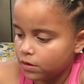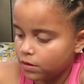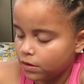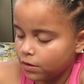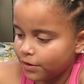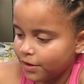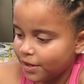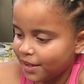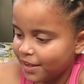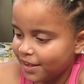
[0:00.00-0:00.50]

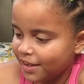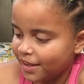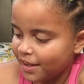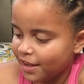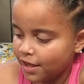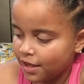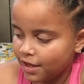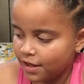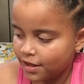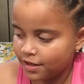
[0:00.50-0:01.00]
So he
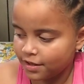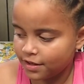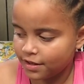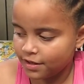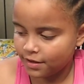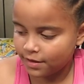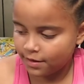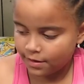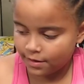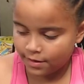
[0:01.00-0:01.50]
has
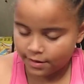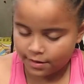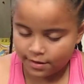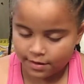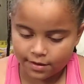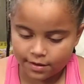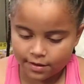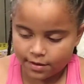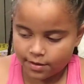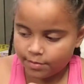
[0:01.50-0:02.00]

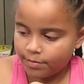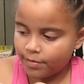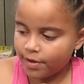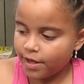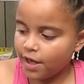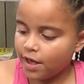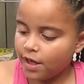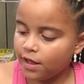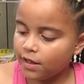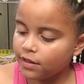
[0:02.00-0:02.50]

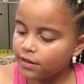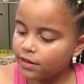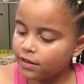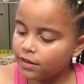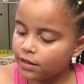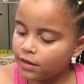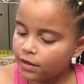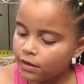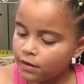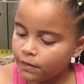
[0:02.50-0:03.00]

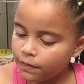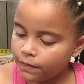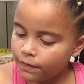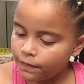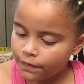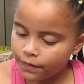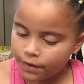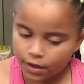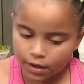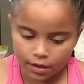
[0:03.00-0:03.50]

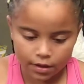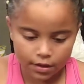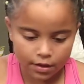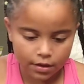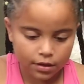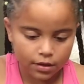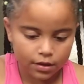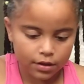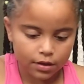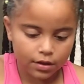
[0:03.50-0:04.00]
elephant,